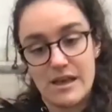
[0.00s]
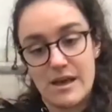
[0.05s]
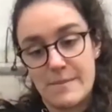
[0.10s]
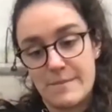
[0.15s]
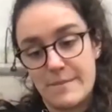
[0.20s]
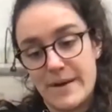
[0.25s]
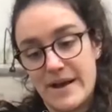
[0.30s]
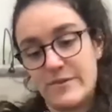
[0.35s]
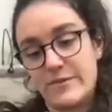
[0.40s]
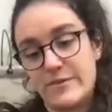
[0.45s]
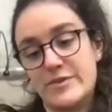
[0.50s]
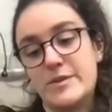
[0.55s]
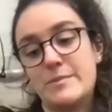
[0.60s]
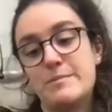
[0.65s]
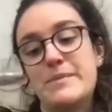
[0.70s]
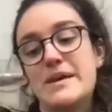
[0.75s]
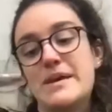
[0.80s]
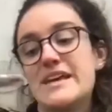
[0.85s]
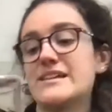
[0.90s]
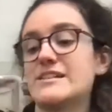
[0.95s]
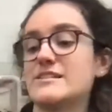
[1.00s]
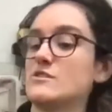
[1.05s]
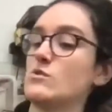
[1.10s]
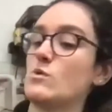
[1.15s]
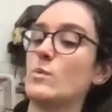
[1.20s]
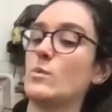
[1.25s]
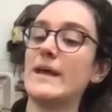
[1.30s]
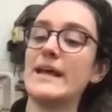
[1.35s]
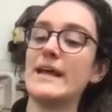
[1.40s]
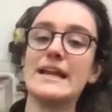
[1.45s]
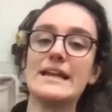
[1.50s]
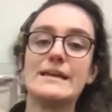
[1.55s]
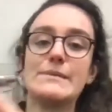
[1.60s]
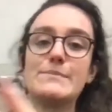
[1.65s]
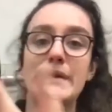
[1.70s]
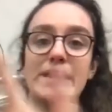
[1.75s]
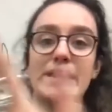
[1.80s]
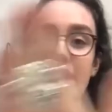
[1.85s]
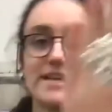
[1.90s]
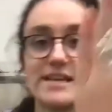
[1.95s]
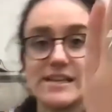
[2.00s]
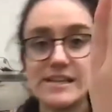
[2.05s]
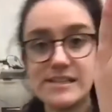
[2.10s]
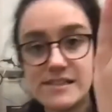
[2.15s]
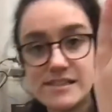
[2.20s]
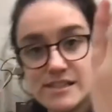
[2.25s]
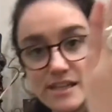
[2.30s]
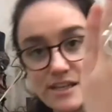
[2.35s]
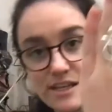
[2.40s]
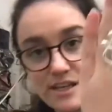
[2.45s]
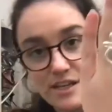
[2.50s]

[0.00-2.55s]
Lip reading: about the big squiggly piece.